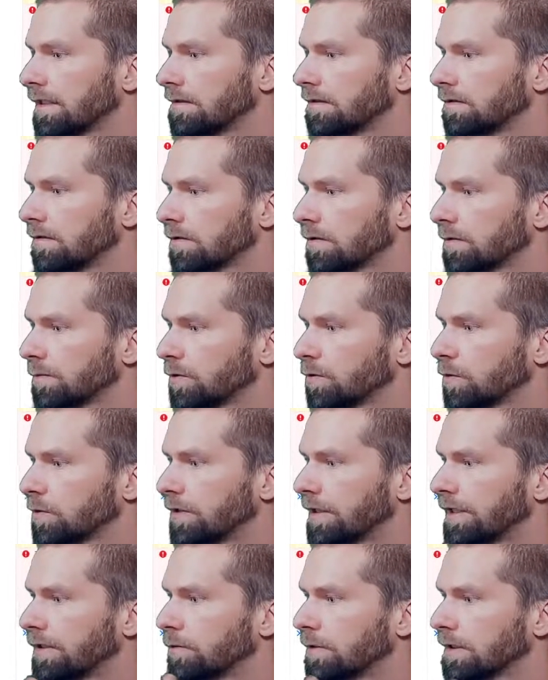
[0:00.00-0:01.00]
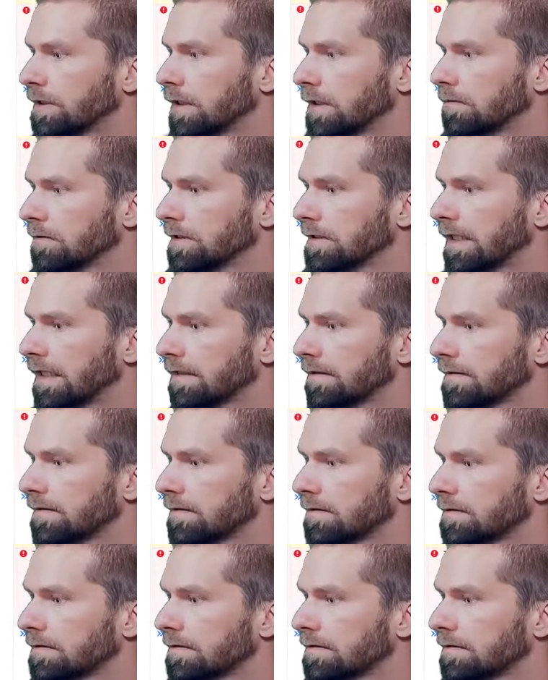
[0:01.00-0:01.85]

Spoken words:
The document will render with global text.